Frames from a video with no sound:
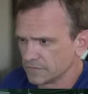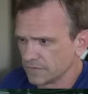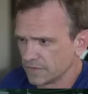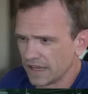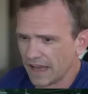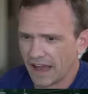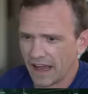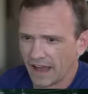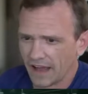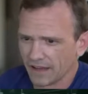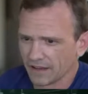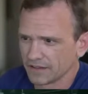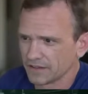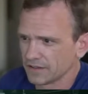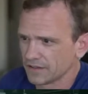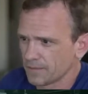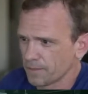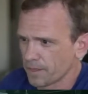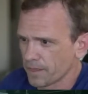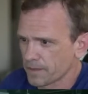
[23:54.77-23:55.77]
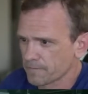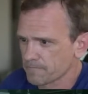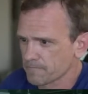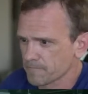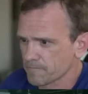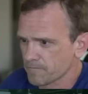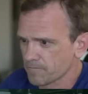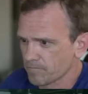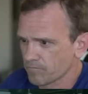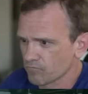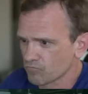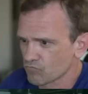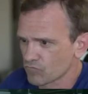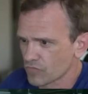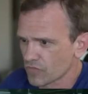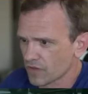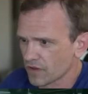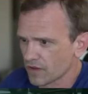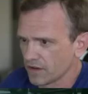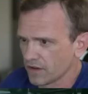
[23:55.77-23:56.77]
Yeah. But I don't know what metrics he's
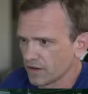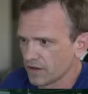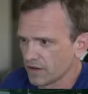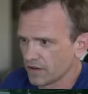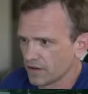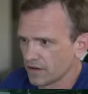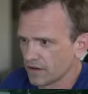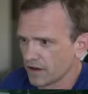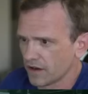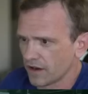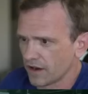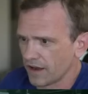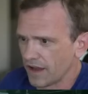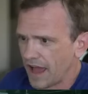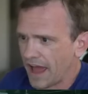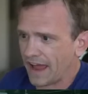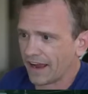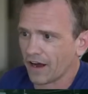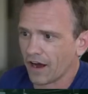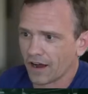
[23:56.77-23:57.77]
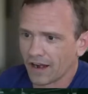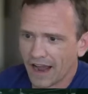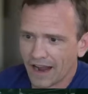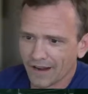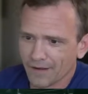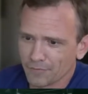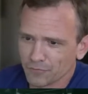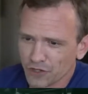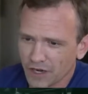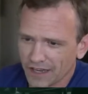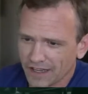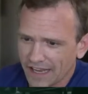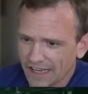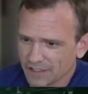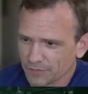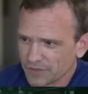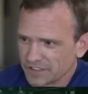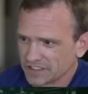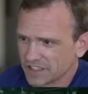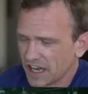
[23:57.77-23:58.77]
looking at. So hang on. I'm trying to catch
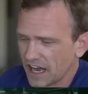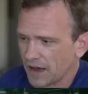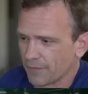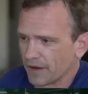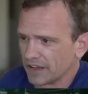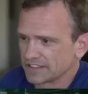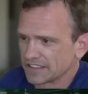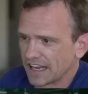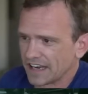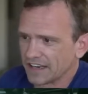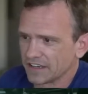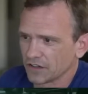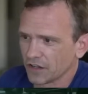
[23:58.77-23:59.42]
up in these comments. I didn't